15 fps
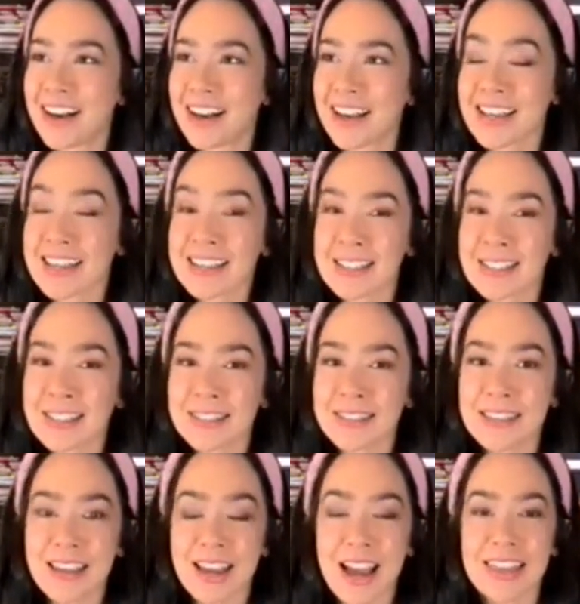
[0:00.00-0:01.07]
it's
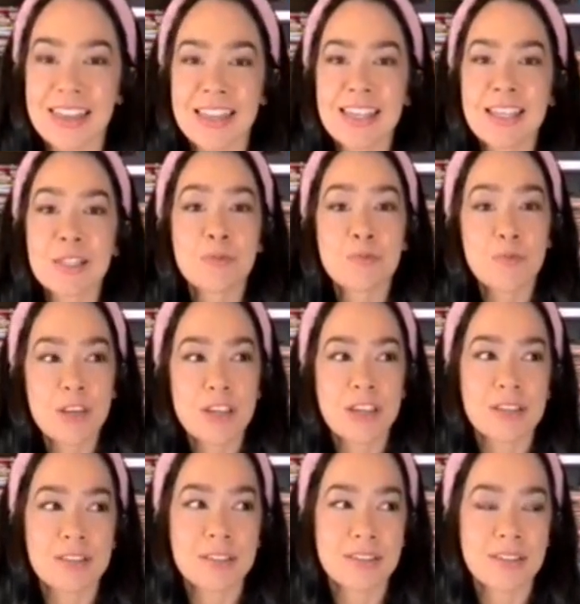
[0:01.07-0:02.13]
I,
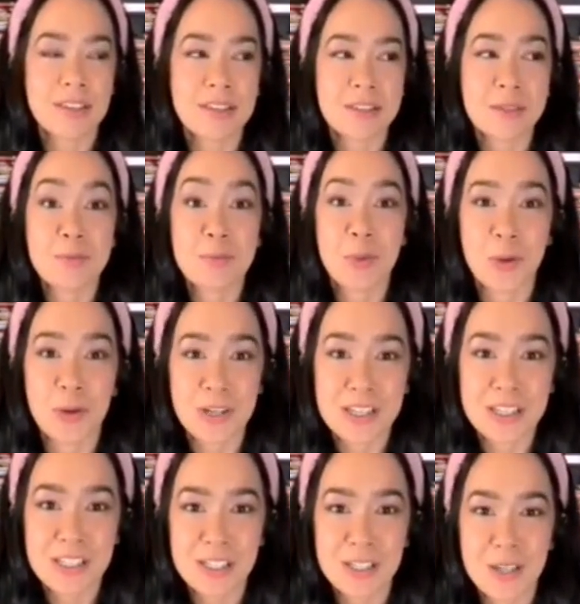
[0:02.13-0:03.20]
it's important
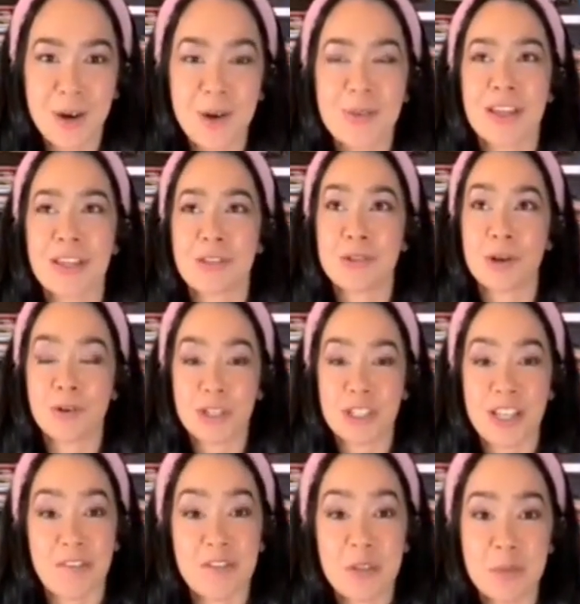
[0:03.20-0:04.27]
to don't
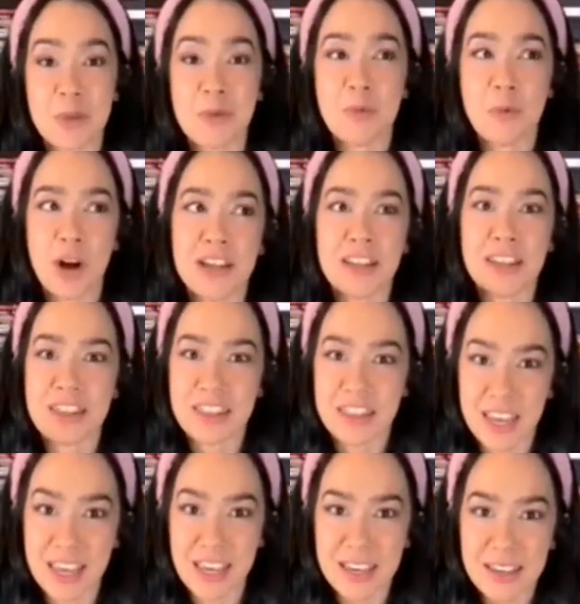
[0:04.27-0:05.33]
have to be one
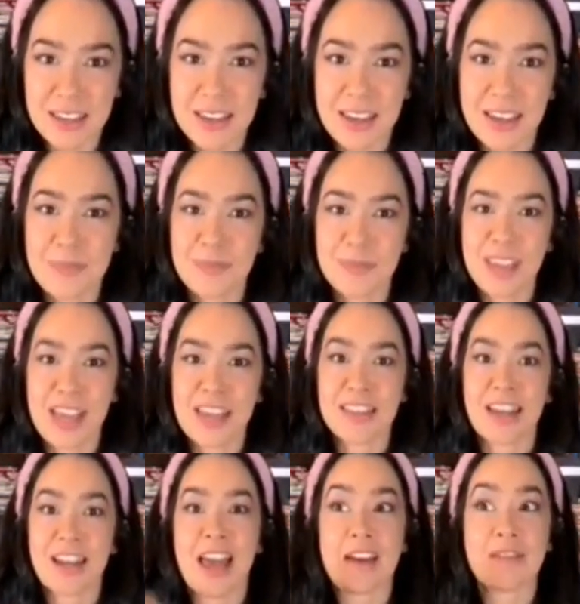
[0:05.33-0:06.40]
thing, and
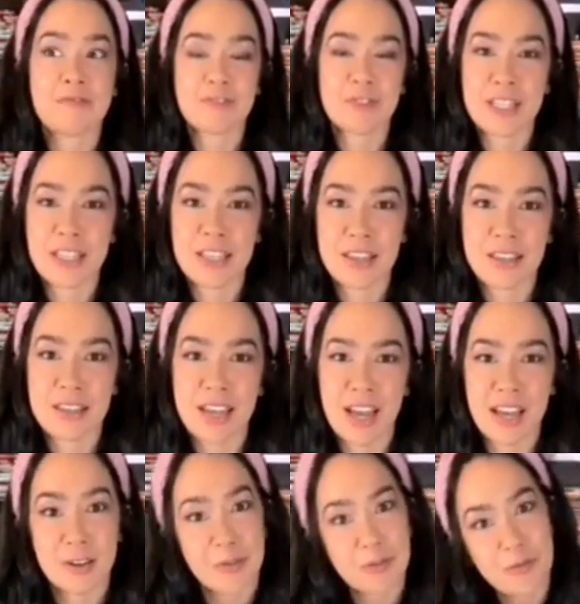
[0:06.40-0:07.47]
that every
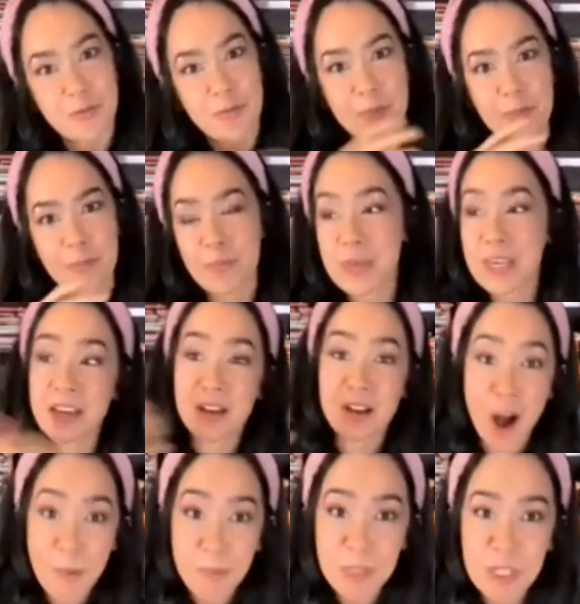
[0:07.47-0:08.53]
kind of big
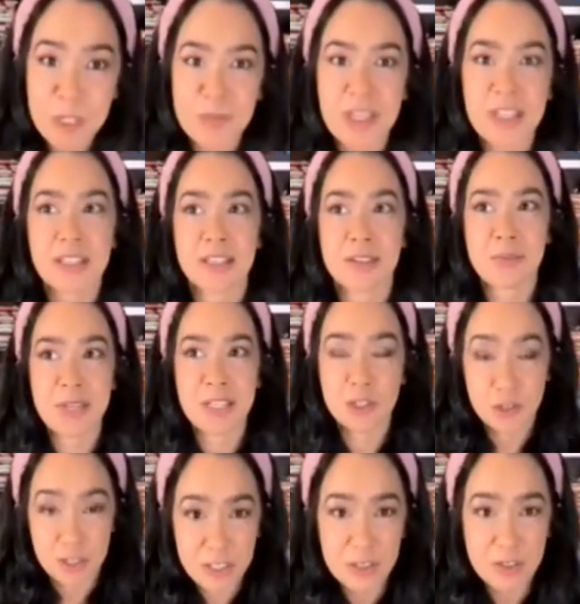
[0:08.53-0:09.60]
accomplishment can be
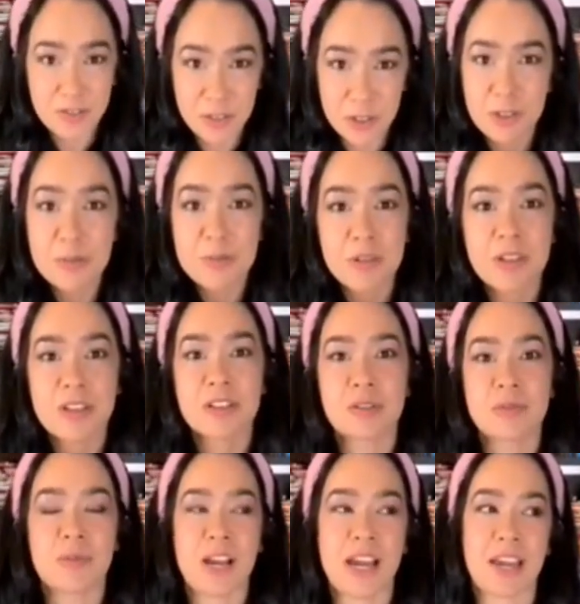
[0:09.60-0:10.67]
transferable in a
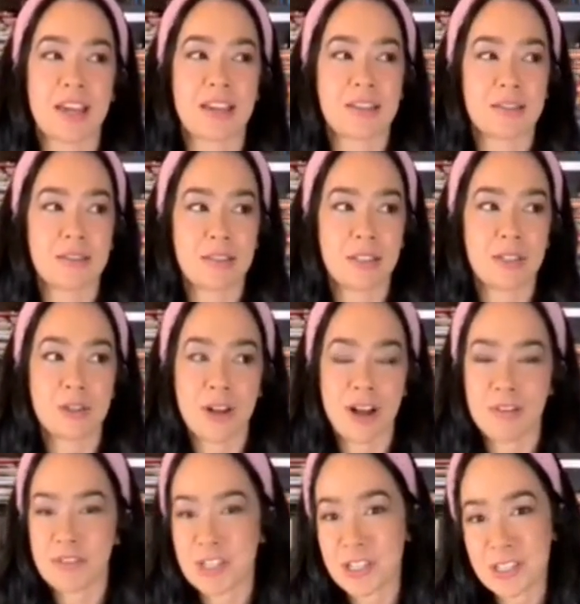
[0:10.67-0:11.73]
way, and you don't
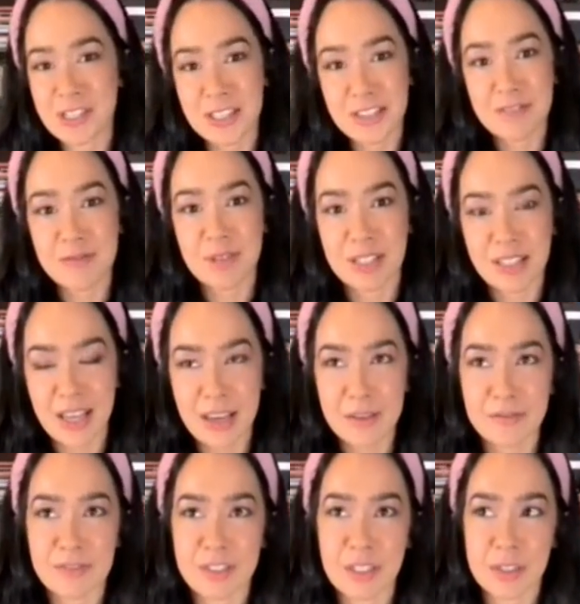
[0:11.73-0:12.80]
have to live one life.
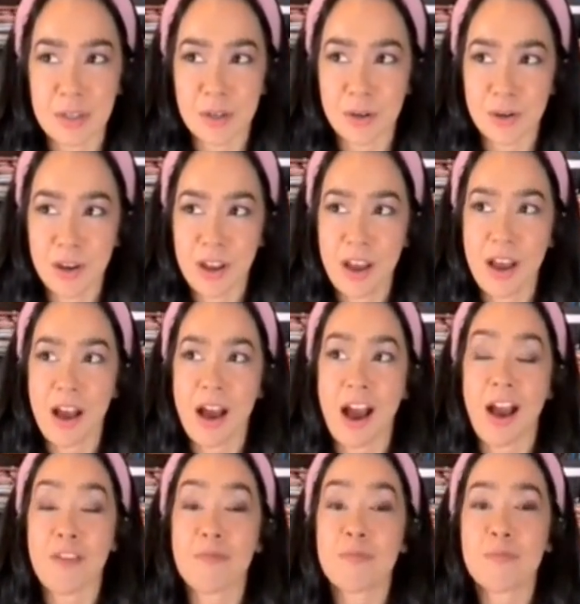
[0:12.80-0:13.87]
And so,
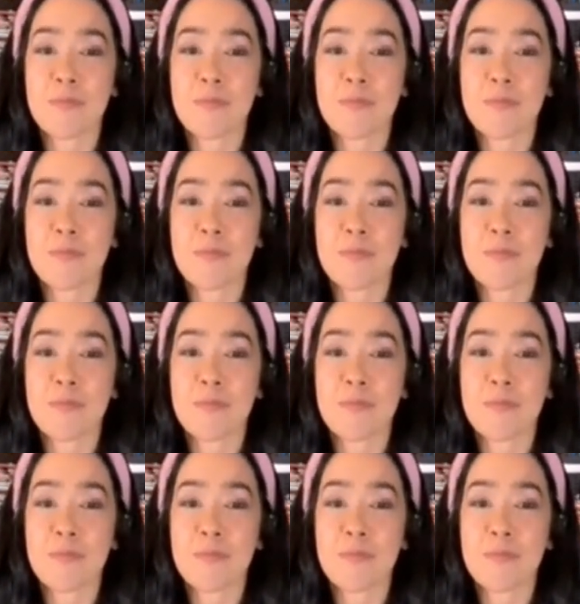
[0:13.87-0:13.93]
I've